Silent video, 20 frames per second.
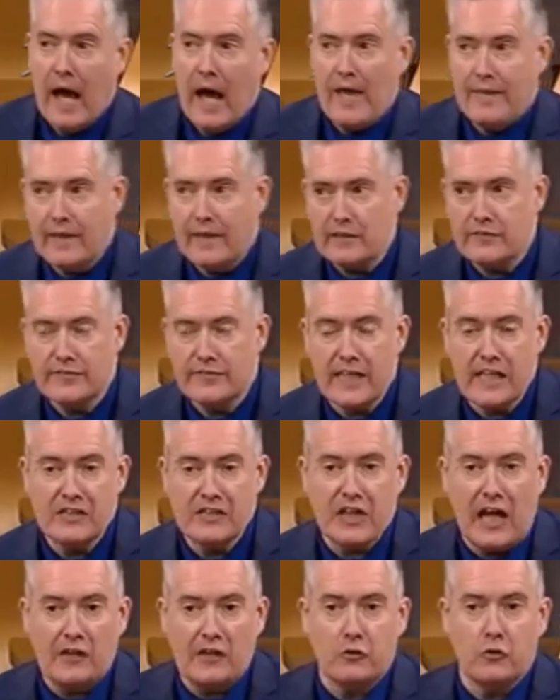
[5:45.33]
At this
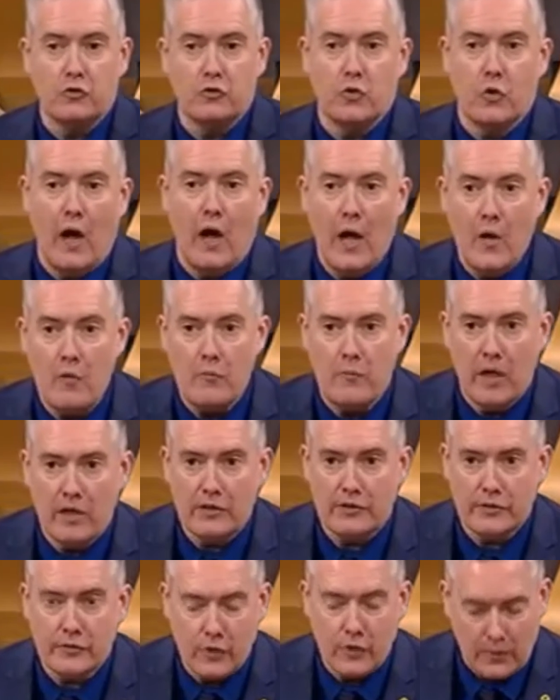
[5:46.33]
stage, I don't know how
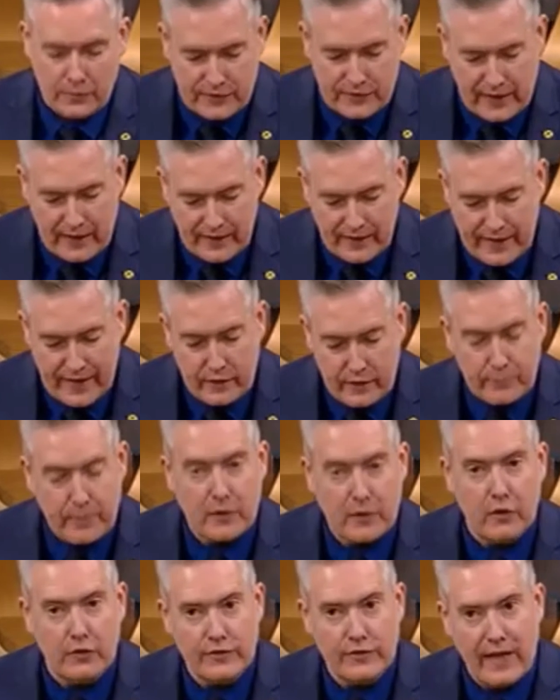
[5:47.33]
much the top salary is
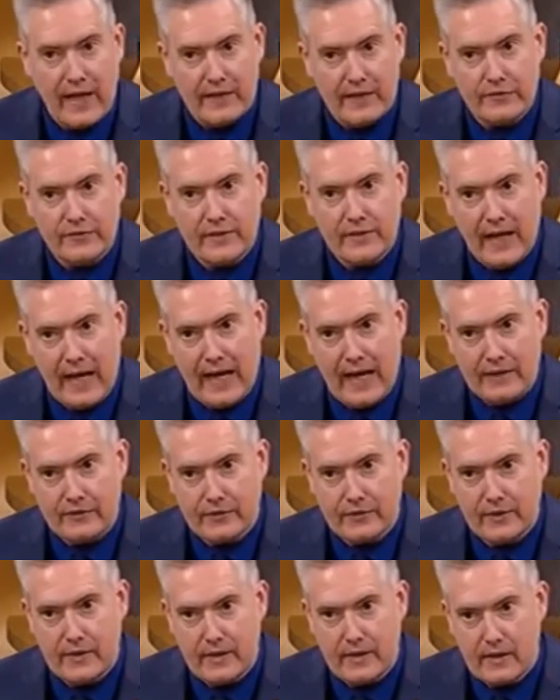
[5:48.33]
because it isn't
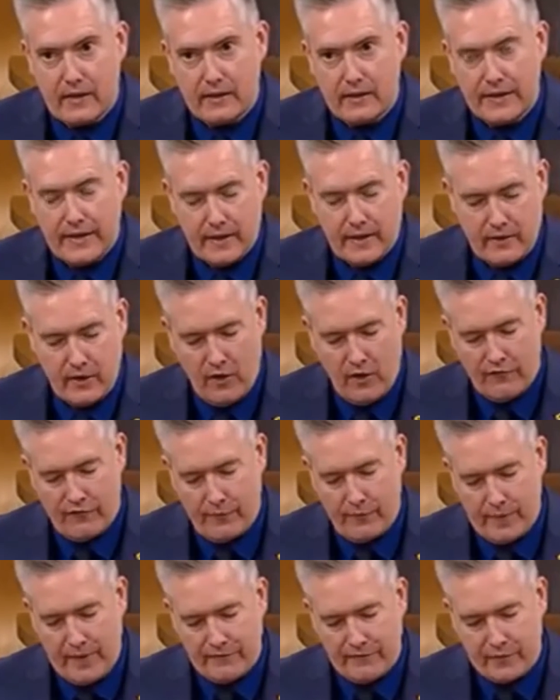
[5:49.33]
actually clear
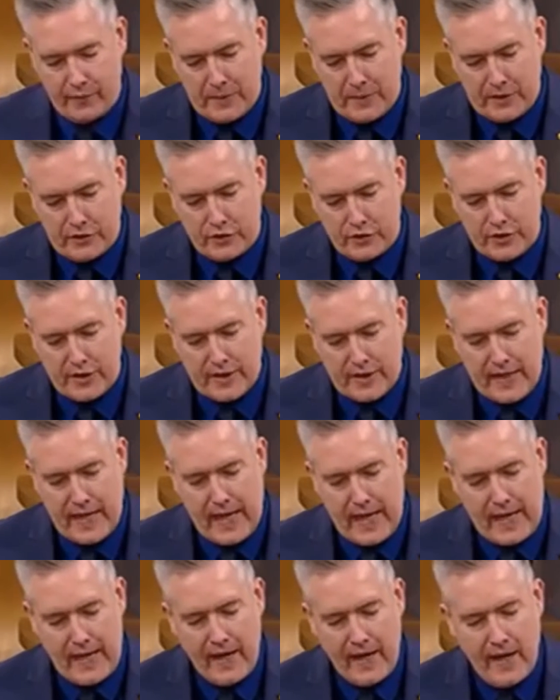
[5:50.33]
from the information you can
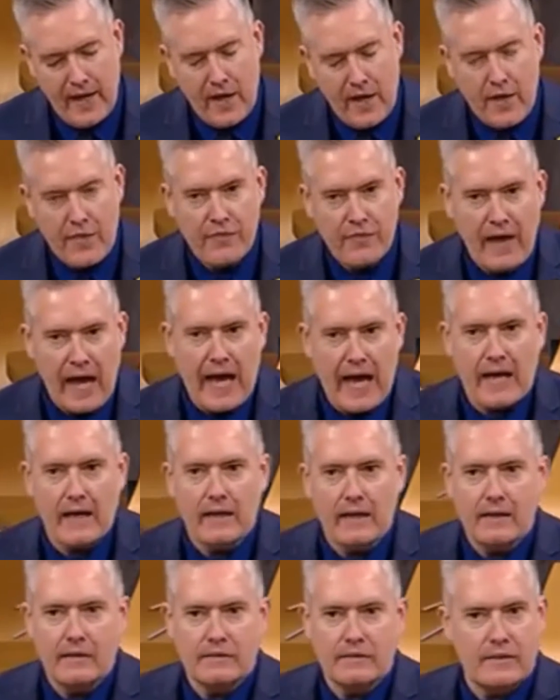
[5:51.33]
get. That
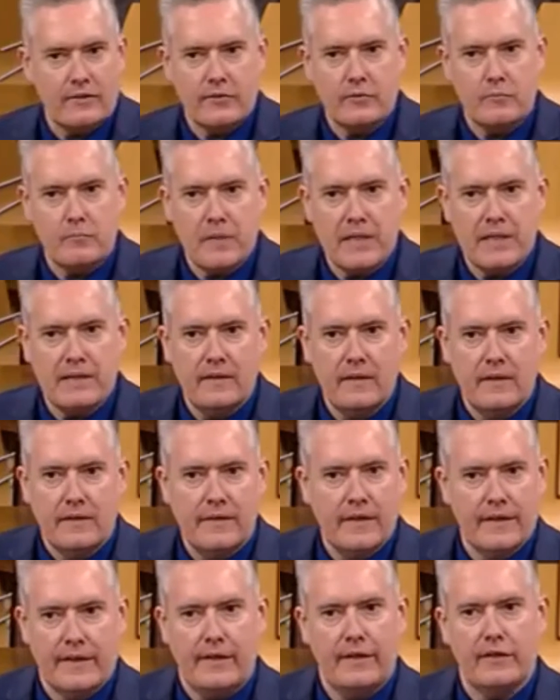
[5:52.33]
doesn't mean
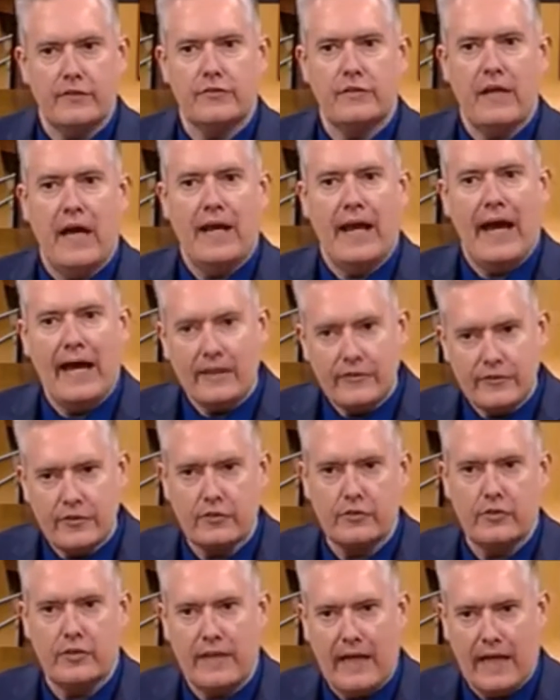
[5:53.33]
there isn't an
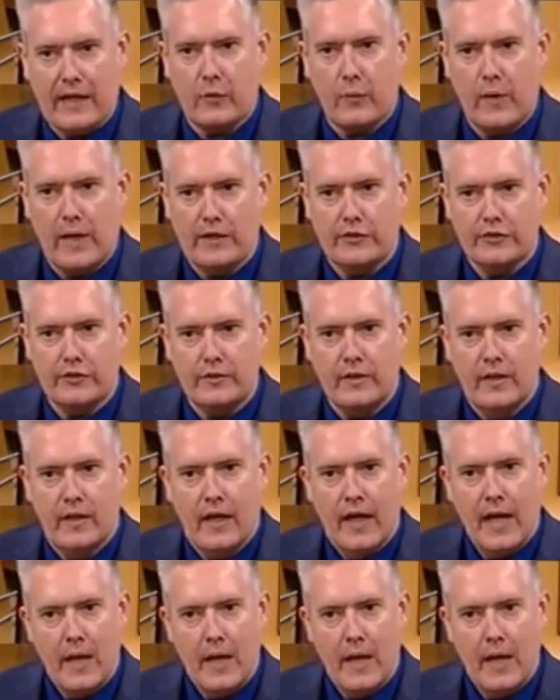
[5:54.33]
answer to that question.